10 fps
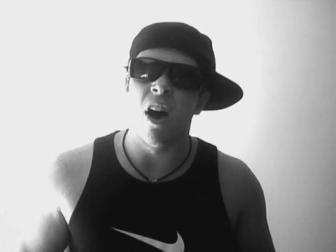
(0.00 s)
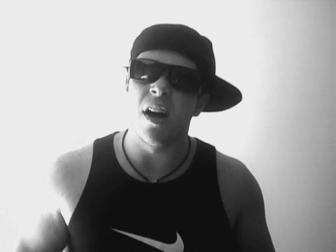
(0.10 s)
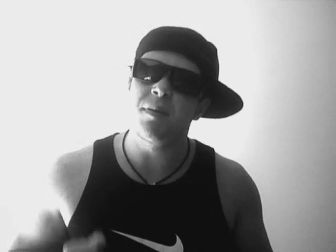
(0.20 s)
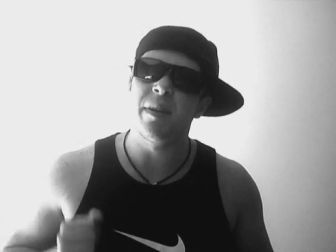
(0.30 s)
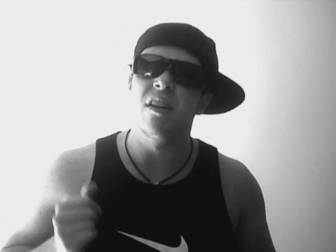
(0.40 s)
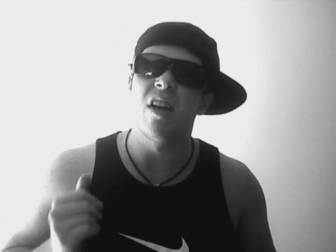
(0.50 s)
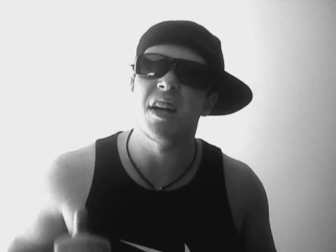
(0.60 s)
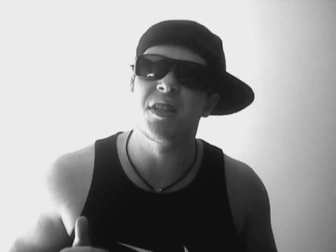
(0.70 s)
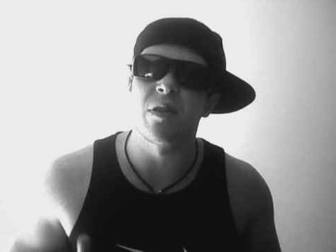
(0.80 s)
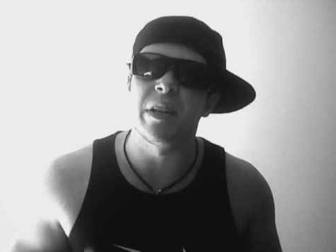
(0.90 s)
I spent the
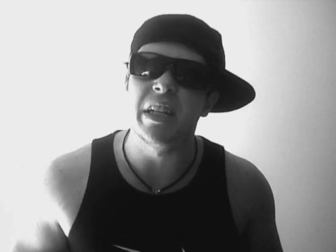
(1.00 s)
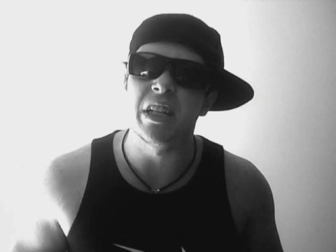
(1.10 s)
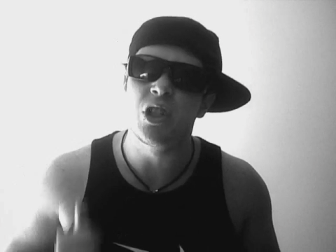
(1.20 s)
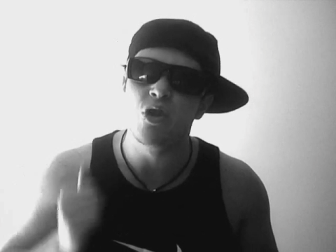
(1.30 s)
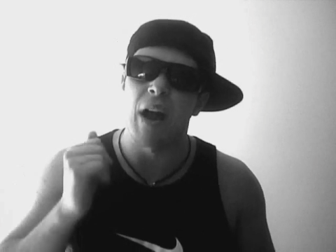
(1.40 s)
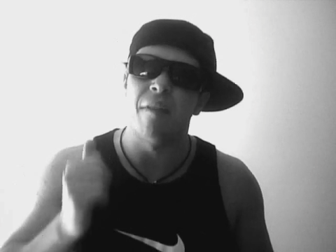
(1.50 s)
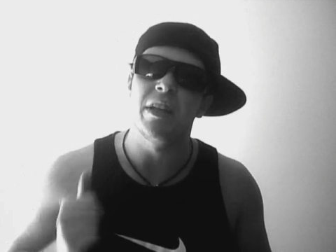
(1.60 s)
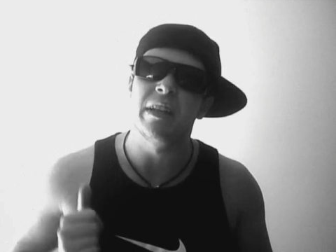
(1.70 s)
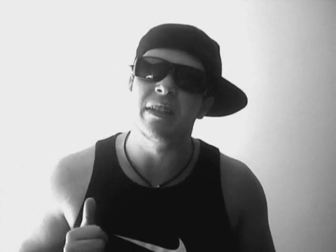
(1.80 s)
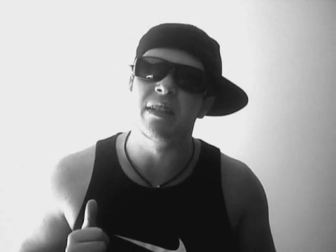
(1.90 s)
last 3 years
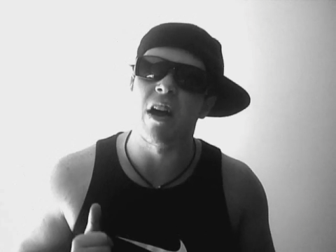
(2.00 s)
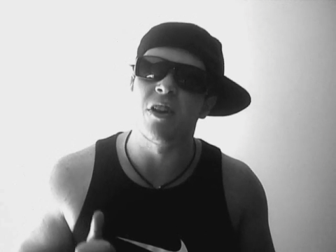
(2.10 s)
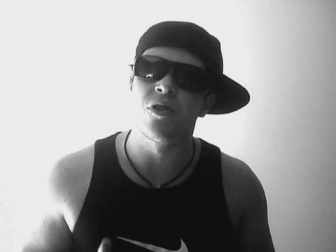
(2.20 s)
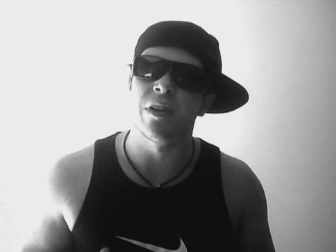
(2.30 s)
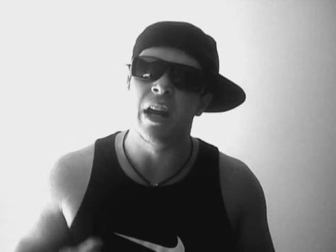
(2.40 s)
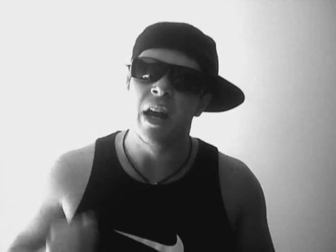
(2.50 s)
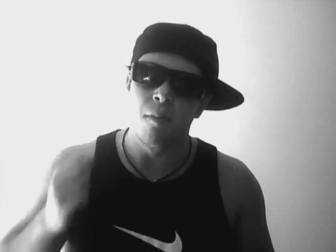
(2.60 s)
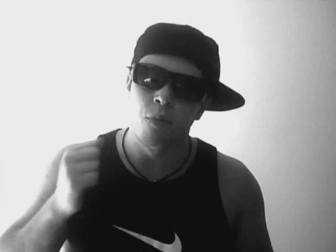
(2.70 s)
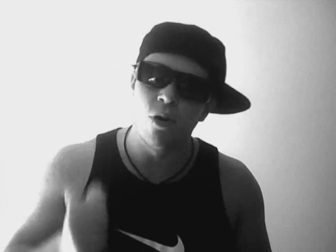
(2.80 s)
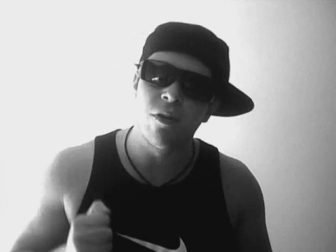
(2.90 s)
traveling this country,
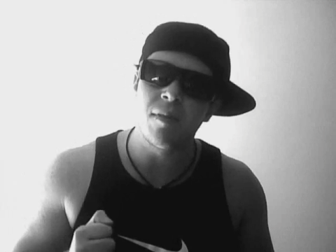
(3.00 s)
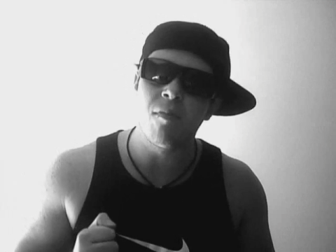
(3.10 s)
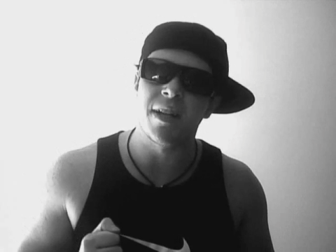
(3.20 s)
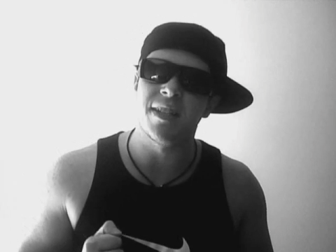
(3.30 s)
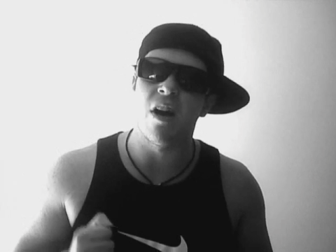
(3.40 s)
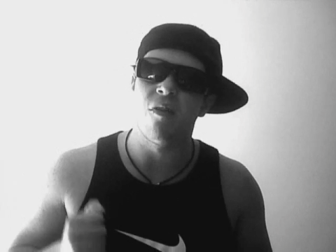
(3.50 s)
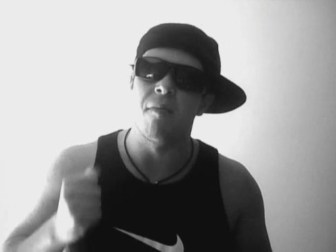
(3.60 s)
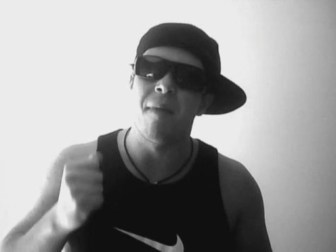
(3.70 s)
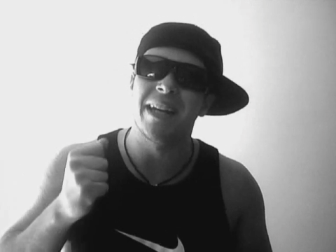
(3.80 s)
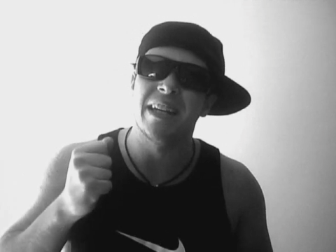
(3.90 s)
proving myself
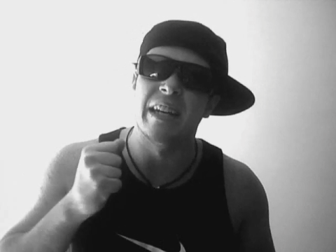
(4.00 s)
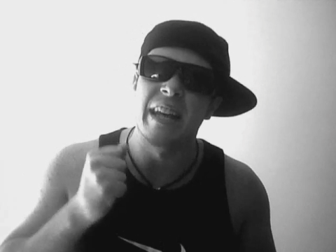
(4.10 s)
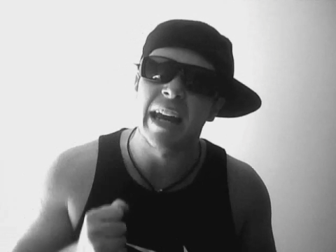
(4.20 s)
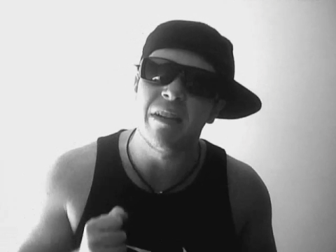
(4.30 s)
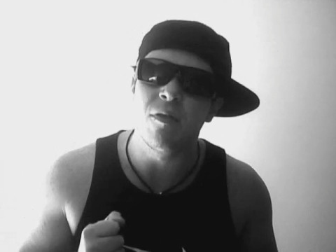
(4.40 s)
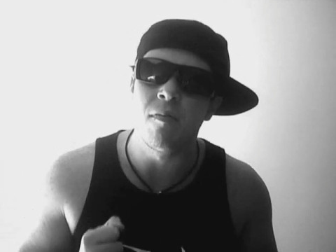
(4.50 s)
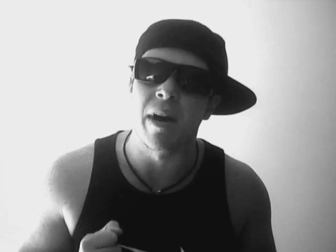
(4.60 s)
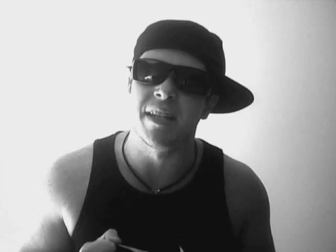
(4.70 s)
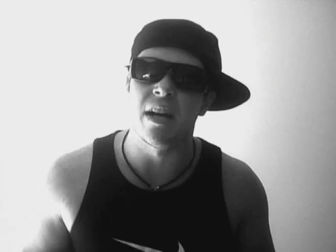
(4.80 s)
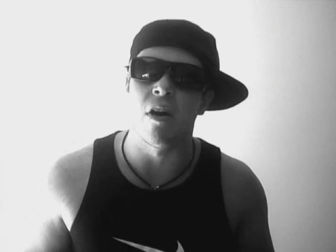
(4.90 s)
and making a name for
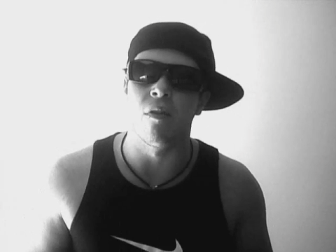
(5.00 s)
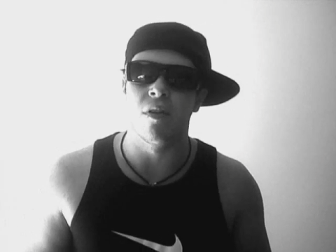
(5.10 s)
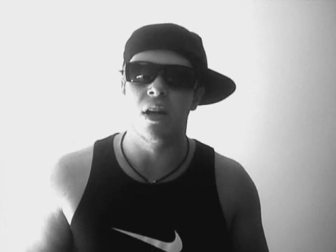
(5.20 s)
myself.